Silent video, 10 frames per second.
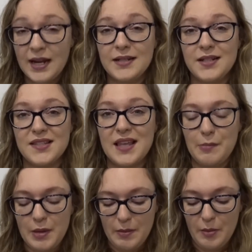And it does say
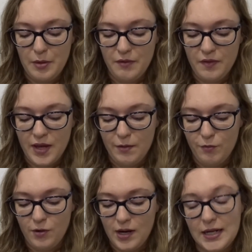People Mover in
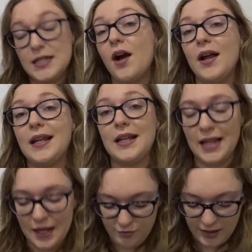really tiny
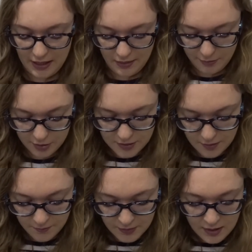lettering at the
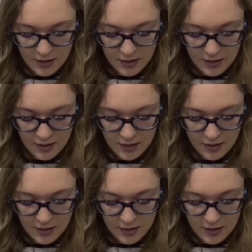bottom.